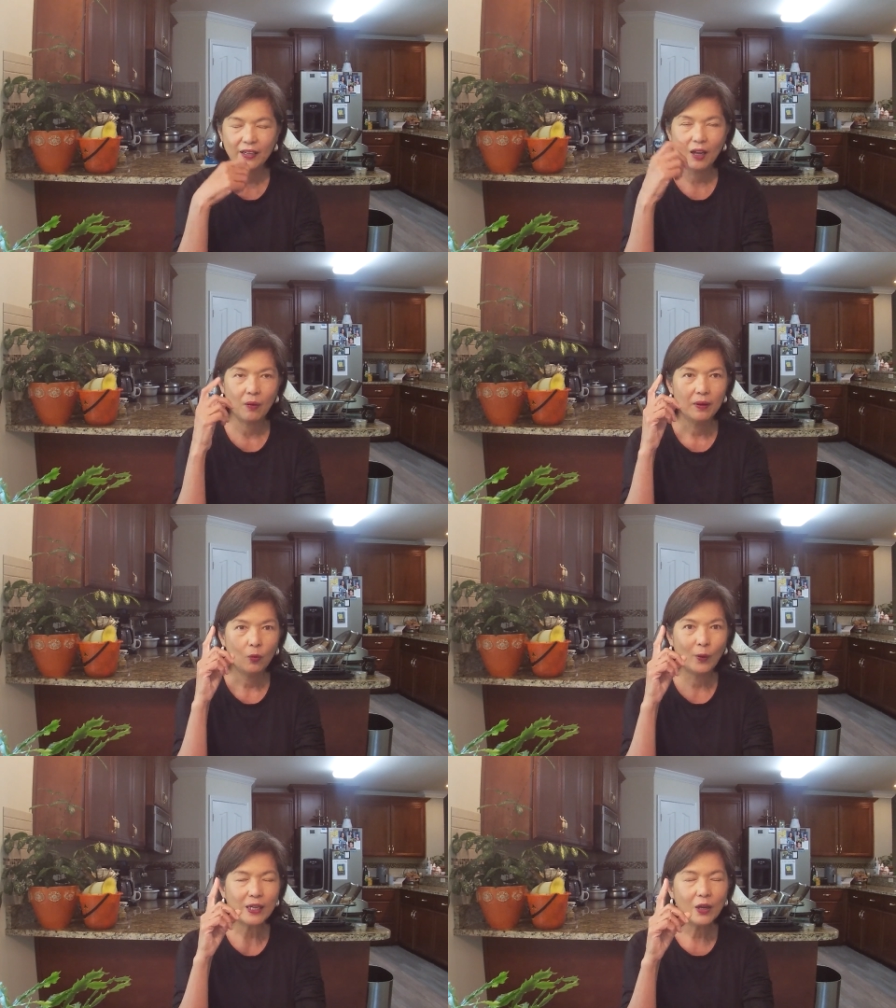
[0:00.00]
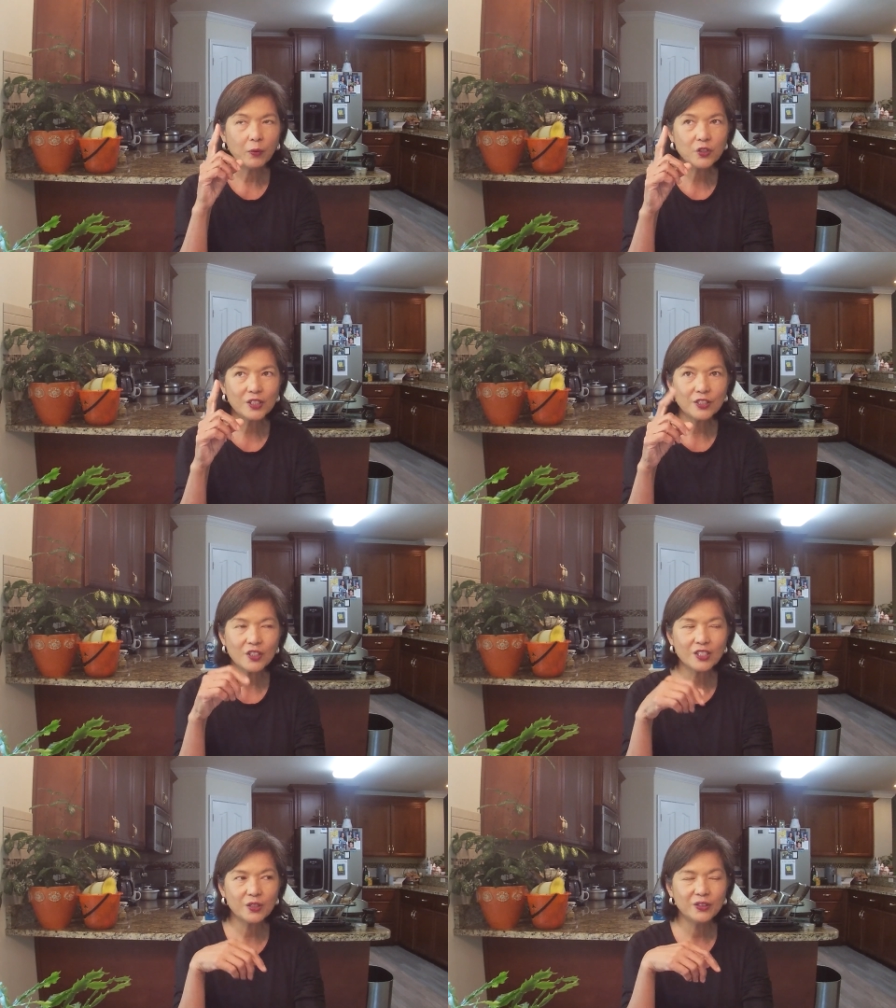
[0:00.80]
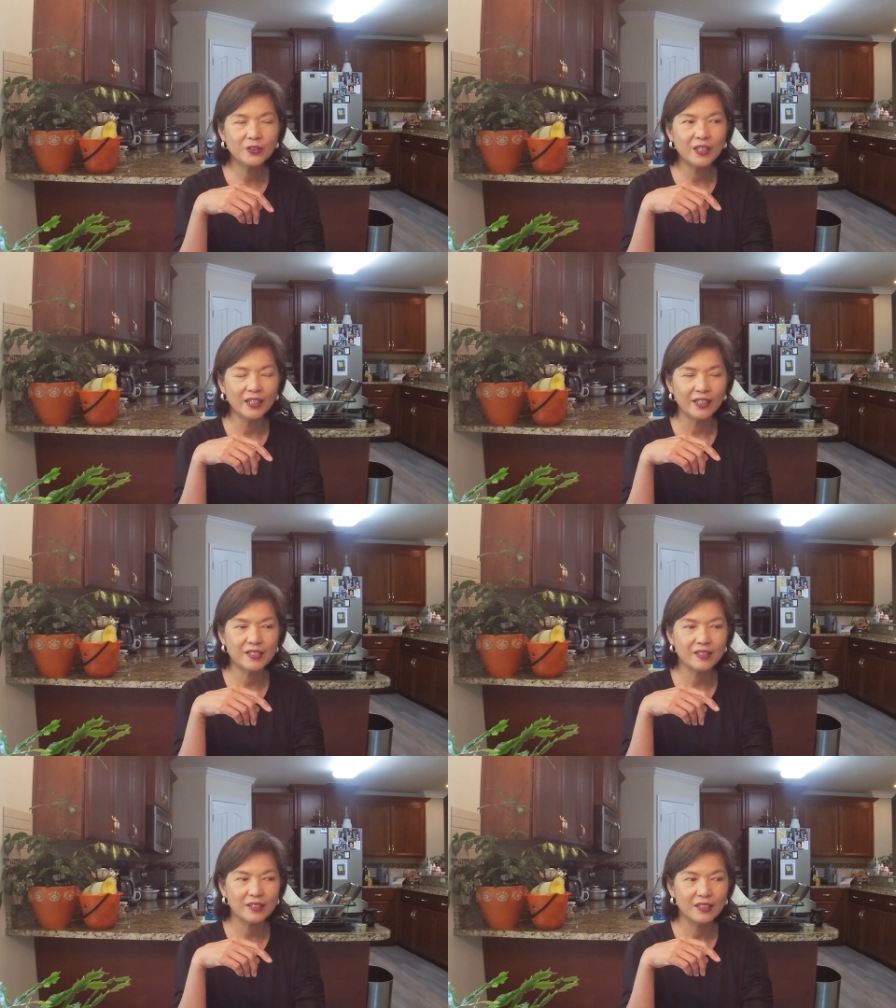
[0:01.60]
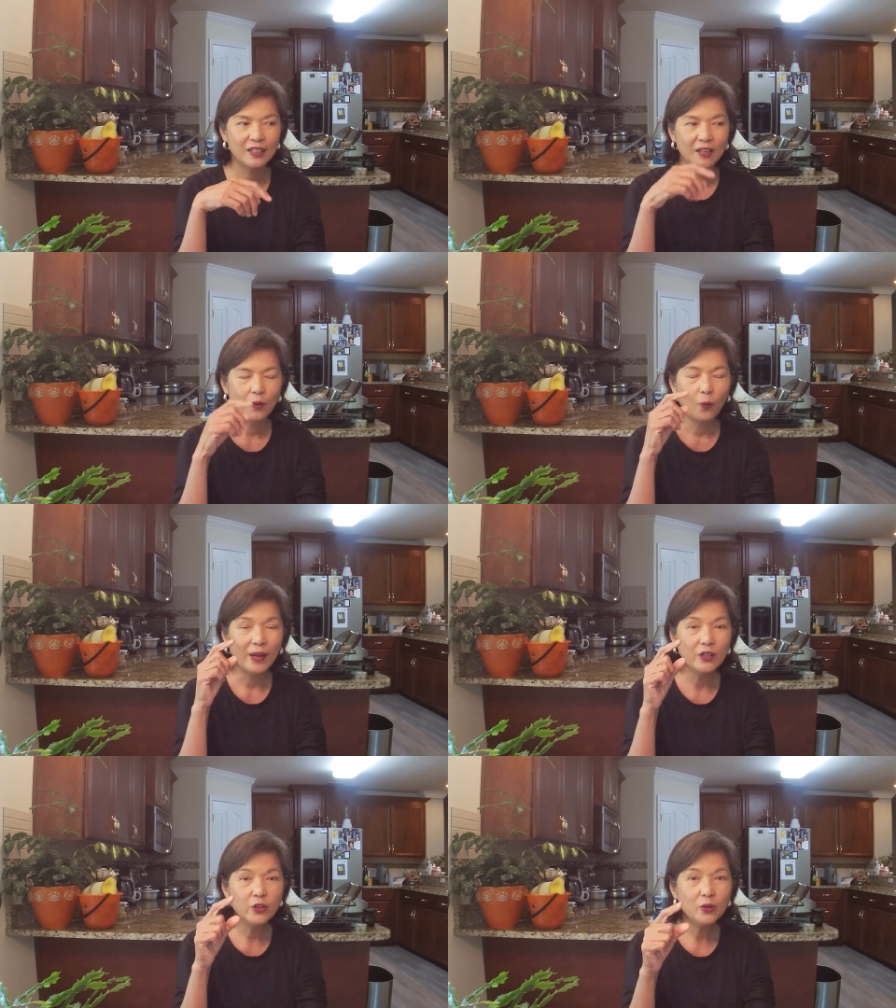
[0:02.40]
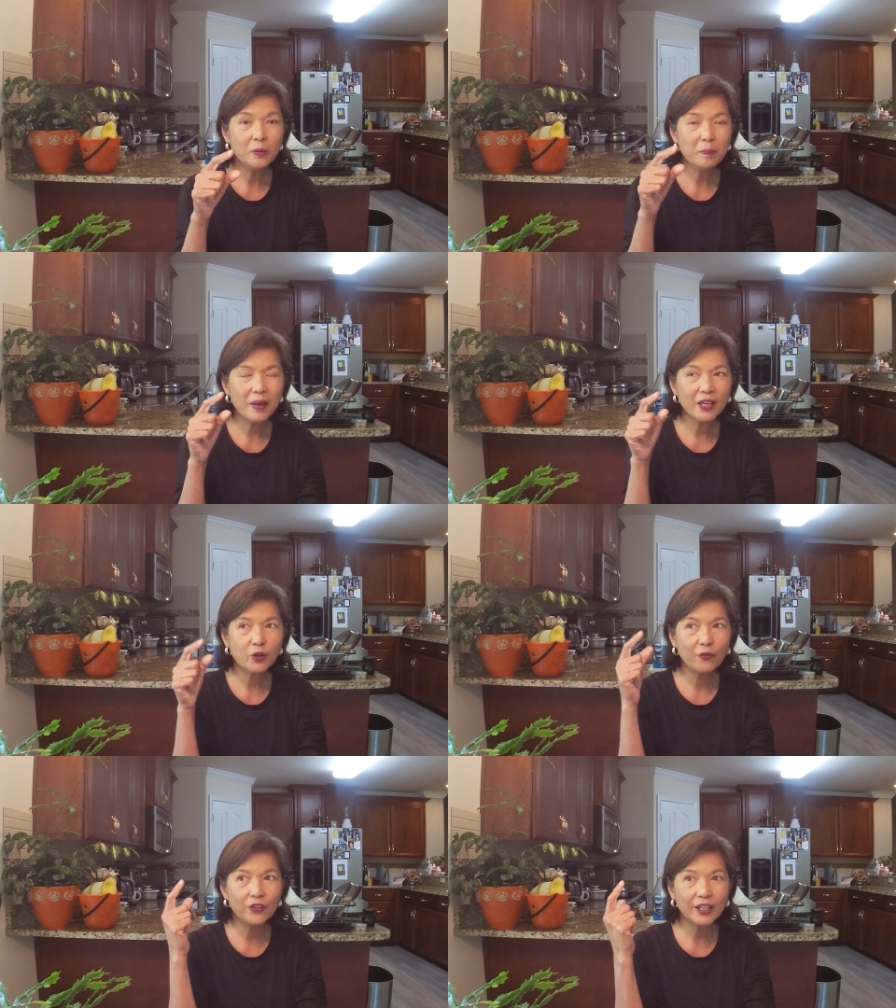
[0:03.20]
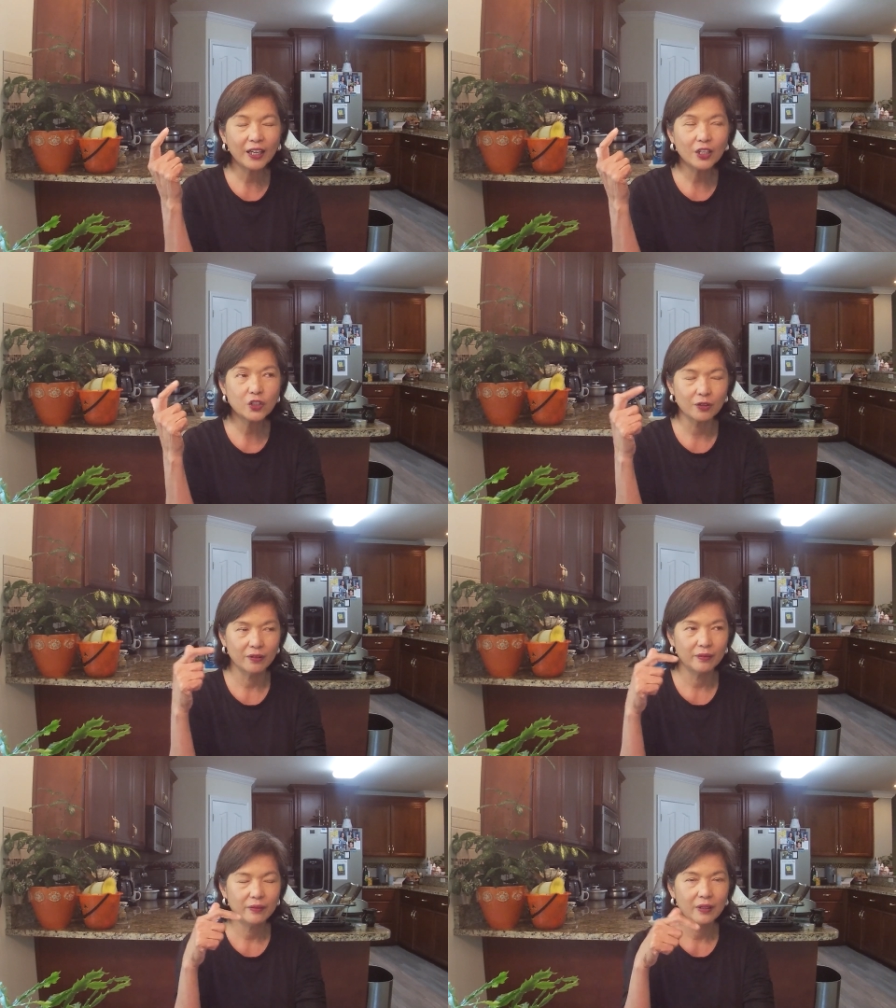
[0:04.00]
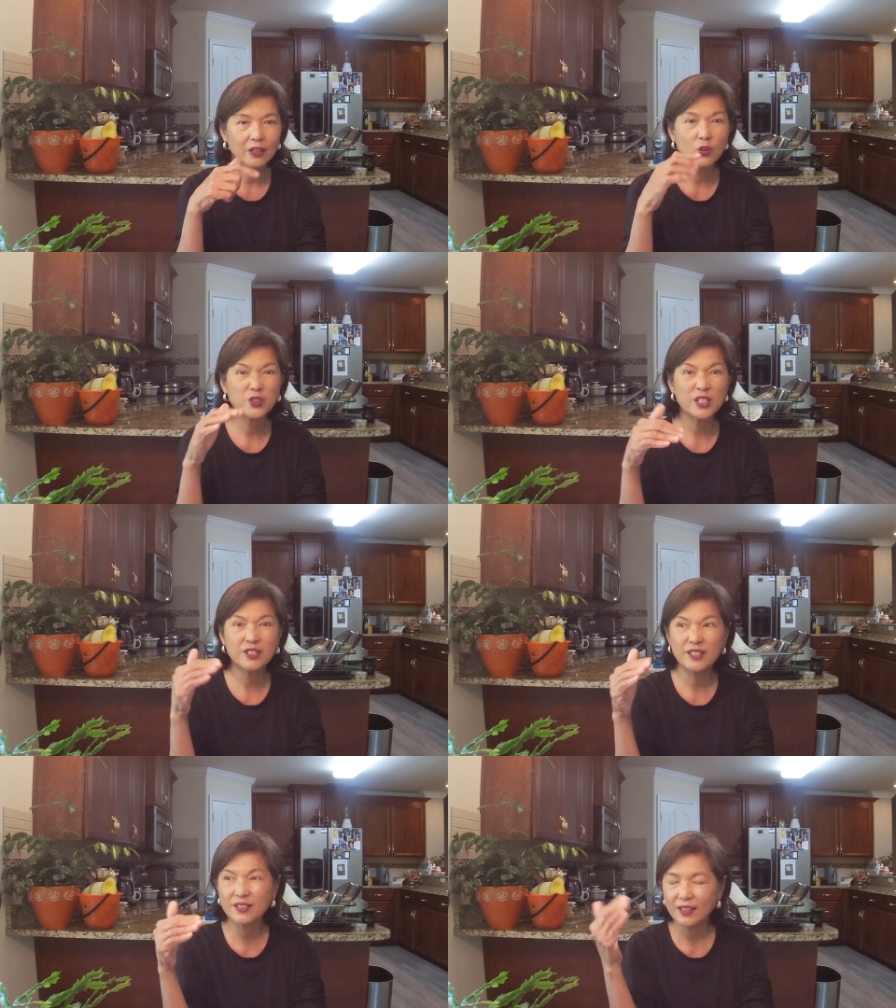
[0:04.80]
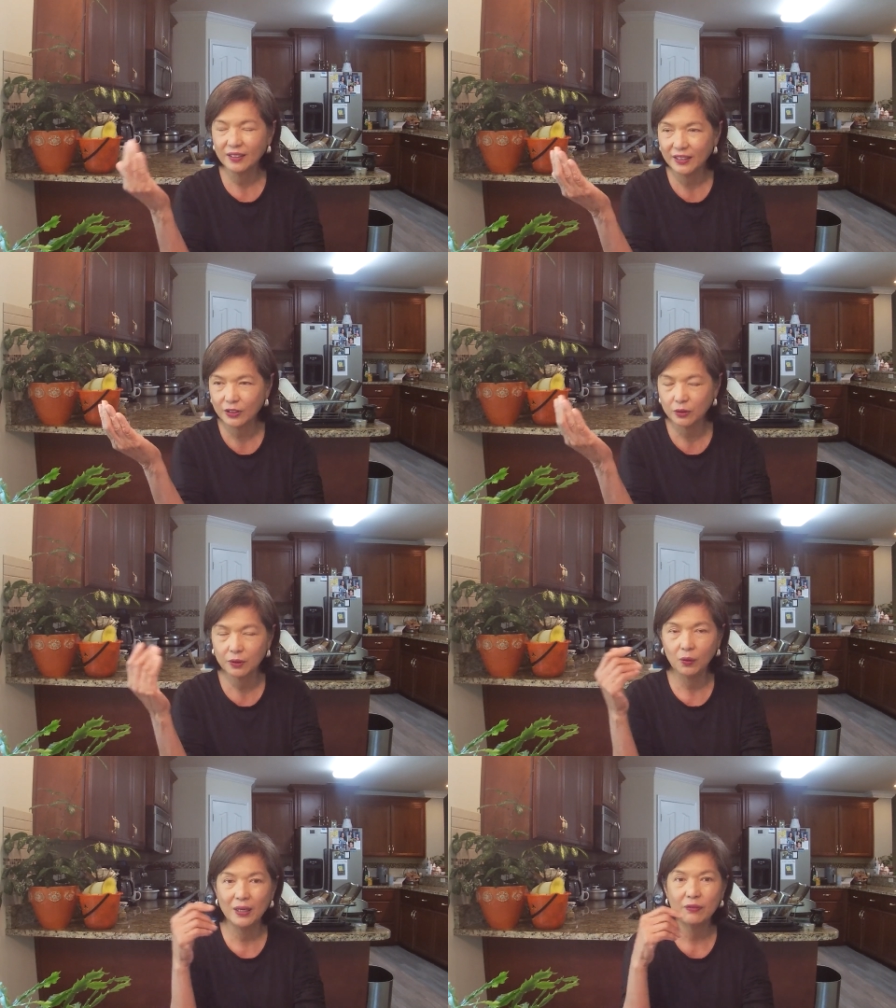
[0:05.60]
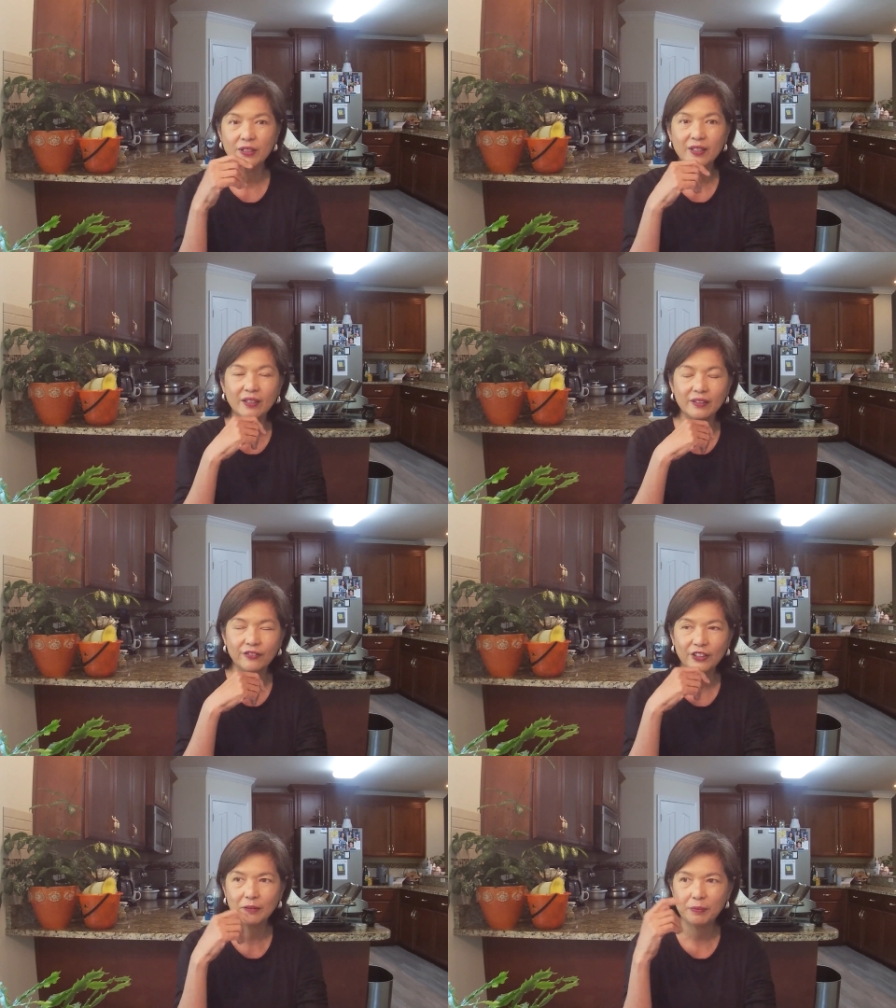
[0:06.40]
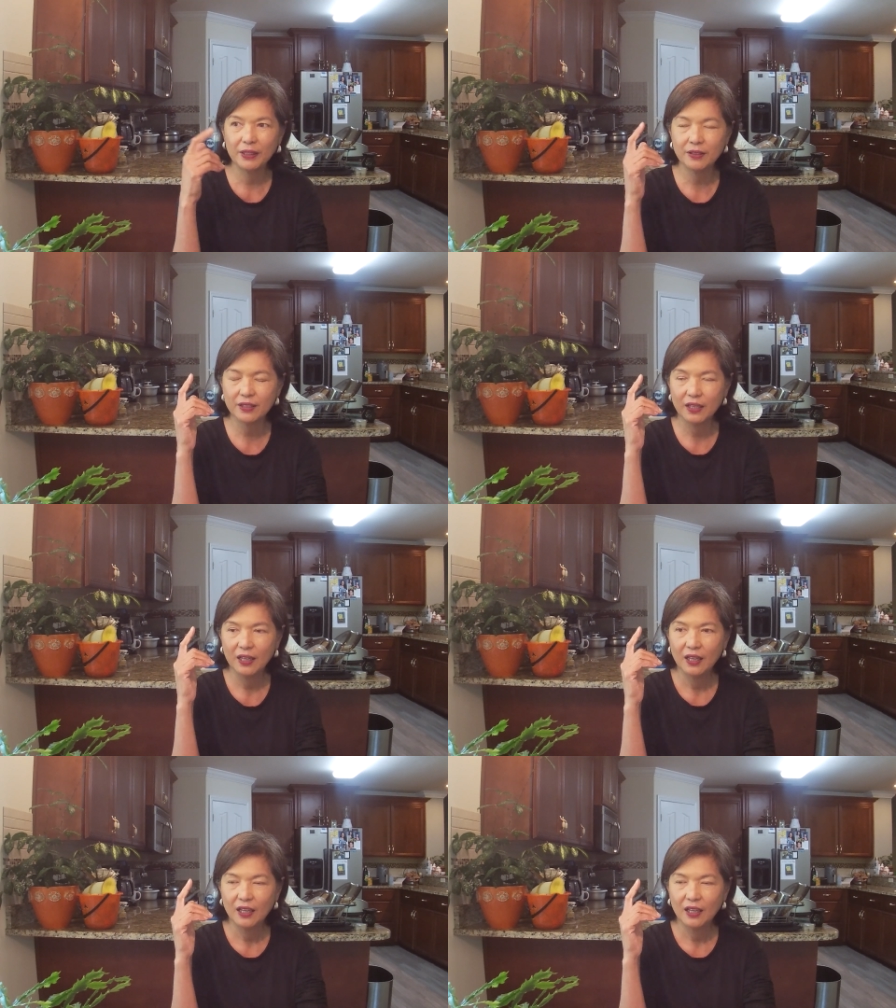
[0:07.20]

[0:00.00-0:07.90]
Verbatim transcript: Now, what I would suggest to you guys, when you make your vacation and you're just deciding to go and retire in the Philippines,